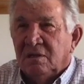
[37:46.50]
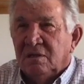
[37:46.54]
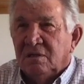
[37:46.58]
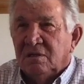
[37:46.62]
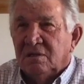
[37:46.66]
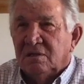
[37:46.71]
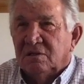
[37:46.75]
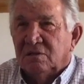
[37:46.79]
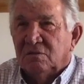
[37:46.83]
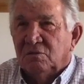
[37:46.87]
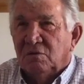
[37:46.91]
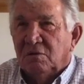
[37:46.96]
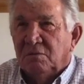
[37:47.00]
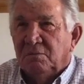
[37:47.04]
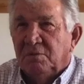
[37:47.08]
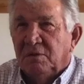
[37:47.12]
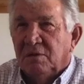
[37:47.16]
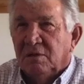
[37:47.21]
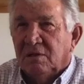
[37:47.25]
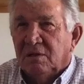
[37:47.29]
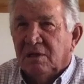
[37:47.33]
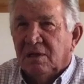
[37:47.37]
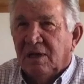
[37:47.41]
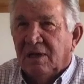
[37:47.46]
So we
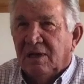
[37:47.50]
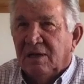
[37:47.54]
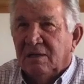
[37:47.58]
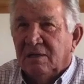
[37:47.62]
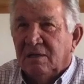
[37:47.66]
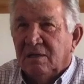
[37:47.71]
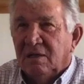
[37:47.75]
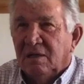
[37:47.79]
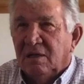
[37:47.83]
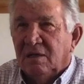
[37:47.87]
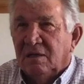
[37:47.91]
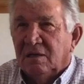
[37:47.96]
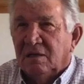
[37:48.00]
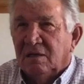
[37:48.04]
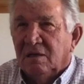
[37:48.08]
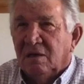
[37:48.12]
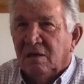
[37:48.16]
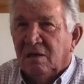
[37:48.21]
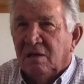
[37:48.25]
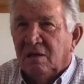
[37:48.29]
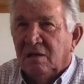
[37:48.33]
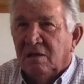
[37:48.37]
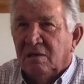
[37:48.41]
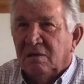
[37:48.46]
built that and then
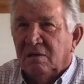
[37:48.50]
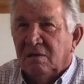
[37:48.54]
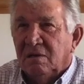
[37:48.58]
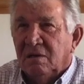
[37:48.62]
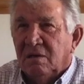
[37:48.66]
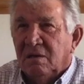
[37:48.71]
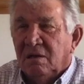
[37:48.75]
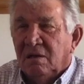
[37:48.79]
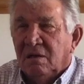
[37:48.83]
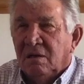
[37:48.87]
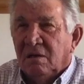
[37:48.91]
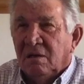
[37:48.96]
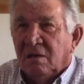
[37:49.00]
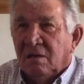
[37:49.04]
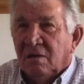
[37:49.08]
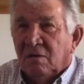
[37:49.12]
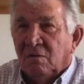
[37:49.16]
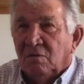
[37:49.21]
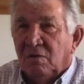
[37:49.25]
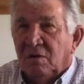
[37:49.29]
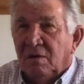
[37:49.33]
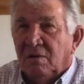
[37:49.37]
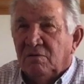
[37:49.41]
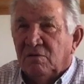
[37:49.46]
got it.
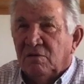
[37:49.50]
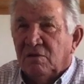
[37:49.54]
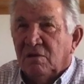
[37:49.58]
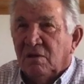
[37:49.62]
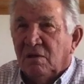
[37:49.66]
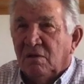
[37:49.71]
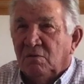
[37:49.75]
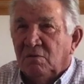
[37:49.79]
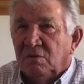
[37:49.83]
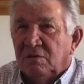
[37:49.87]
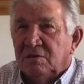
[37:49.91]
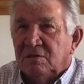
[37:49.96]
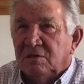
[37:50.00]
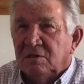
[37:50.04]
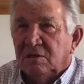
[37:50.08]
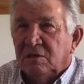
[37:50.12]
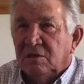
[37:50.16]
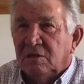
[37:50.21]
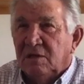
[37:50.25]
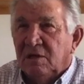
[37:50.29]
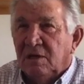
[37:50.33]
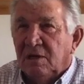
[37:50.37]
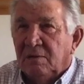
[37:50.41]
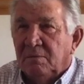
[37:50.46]
We never thought we'd see the
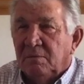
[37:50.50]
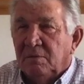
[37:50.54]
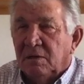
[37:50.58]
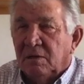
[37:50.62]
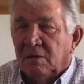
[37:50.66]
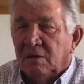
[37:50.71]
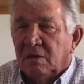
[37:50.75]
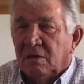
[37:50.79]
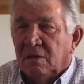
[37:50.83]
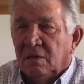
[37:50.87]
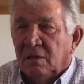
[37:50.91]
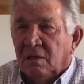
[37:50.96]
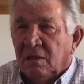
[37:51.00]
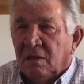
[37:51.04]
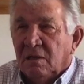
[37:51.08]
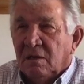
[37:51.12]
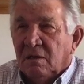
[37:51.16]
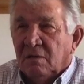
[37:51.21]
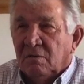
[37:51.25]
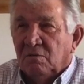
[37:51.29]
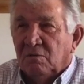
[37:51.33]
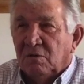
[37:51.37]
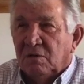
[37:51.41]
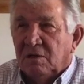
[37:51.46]
day
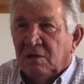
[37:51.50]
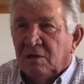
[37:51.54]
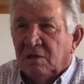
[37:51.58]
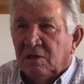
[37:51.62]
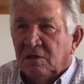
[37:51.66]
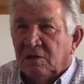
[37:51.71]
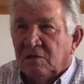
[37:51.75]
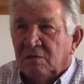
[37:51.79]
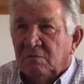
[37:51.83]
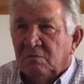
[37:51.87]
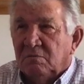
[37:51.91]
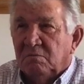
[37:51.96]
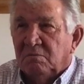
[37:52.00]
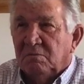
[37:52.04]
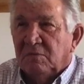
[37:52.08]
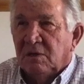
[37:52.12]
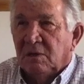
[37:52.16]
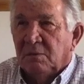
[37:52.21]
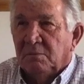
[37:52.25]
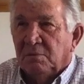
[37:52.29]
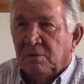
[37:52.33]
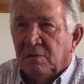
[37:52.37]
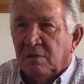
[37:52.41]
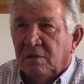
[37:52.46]
we'd get a
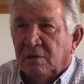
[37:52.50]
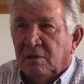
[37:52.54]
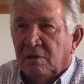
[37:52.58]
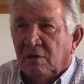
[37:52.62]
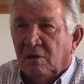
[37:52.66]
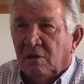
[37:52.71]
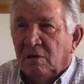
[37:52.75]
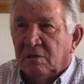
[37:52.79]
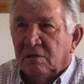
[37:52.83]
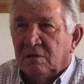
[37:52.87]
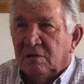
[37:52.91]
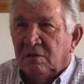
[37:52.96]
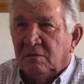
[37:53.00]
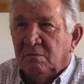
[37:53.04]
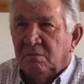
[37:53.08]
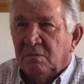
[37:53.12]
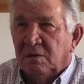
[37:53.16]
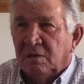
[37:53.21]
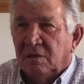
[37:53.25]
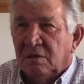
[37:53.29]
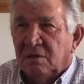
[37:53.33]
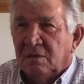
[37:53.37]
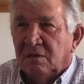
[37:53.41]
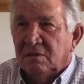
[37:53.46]
temple in Ogden
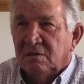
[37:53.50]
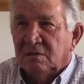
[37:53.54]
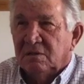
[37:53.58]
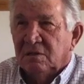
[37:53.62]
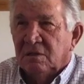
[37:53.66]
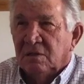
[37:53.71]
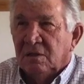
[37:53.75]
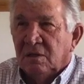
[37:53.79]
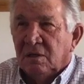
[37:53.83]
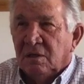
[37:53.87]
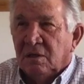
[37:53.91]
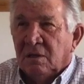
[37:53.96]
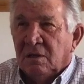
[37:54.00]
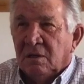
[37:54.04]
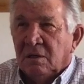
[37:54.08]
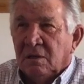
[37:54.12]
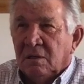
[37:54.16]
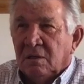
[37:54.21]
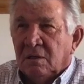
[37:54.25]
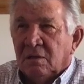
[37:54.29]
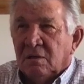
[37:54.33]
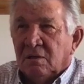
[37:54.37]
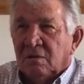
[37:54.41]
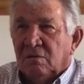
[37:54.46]
because
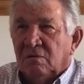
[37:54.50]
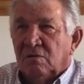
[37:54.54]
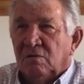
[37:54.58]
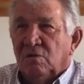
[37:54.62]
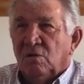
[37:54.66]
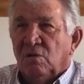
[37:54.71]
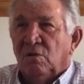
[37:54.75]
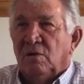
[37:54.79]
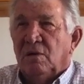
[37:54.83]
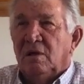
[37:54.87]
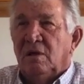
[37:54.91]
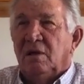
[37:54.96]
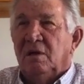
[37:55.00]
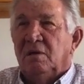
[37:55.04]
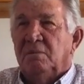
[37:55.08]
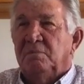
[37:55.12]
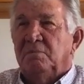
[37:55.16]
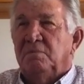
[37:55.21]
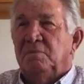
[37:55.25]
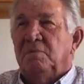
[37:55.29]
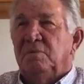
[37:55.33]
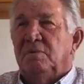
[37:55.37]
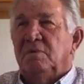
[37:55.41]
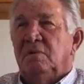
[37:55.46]
growing
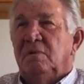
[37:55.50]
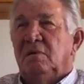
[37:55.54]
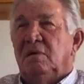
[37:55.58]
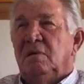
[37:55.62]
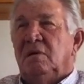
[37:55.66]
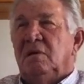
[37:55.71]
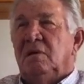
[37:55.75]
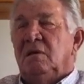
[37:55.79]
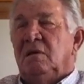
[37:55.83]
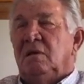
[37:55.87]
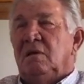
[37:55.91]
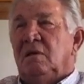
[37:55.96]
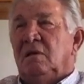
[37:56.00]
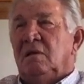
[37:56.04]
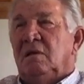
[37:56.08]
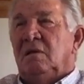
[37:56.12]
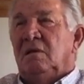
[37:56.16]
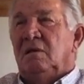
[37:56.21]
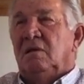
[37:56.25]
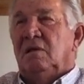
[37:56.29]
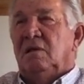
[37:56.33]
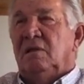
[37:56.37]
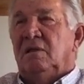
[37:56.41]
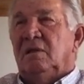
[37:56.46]
up,
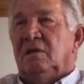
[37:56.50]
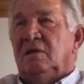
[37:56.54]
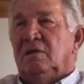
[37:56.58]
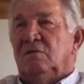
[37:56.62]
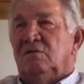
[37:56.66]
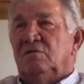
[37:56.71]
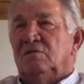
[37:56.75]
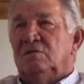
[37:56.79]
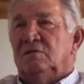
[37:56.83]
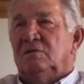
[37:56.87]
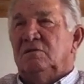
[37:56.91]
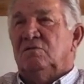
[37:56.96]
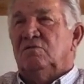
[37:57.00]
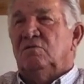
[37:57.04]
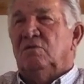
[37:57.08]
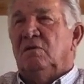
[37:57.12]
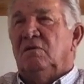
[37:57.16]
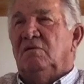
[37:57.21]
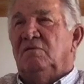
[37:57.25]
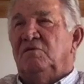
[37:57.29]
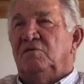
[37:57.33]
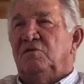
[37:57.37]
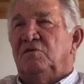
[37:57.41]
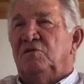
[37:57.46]
I think there was
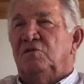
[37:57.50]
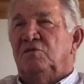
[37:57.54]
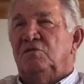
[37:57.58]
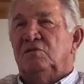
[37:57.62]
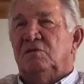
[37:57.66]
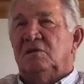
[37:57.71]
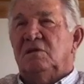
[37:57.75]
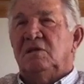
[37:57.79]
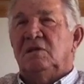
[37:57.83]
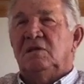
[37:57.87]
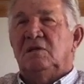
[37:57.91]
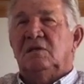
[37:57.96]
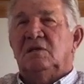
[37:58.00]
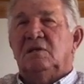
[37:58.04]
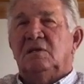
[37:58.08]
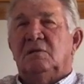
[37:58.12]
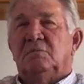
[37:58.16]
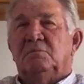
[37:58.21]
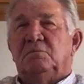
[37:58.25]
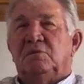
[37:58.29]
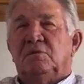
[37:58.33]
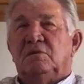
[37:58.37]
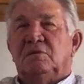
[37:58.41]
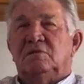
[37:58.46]
12 or 13
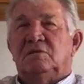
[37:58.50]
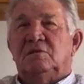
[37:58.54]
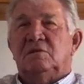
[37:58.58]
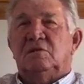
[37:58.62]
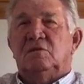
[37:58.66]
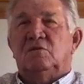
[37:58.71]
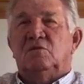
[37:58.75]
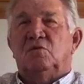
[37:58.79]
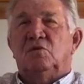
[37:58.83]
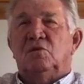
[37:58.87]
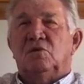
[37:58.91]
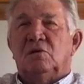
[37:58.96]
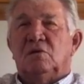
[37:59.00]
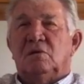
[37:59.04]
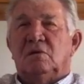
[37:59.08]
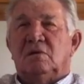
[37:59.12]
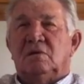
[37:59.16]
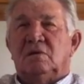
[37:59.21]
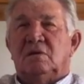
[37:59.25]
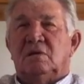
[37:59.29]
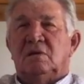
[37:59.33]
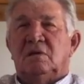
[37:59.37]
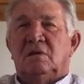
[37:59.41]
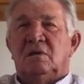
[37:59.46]
temples in the world
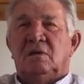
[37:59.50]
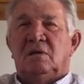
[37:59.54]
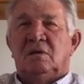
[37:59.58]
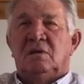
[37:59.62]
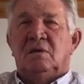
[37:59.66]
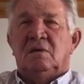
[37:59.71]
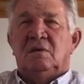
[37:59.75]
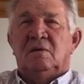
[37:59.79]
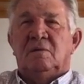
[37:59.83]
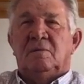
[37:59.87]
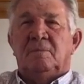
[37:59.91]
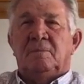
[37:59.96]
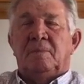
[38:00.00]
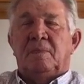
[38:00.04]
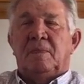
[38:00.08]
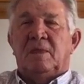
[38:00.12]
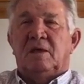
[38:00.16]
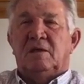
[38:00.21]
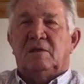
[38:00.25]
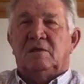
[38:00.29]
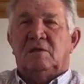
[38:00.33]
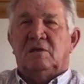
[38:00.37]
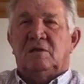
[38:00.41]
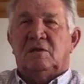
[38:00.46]

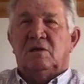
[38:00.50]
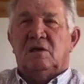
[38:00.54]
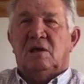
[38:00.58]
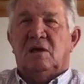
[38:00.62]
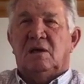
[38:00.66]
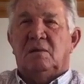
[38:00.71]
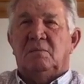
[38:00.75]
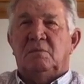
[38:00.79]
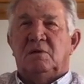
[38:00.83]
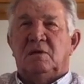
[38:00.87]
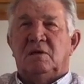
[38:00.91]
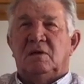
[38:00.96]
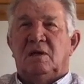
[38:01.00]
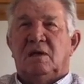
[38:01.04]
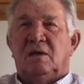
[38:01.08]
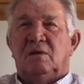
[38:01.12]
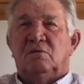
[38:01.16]
at the time, and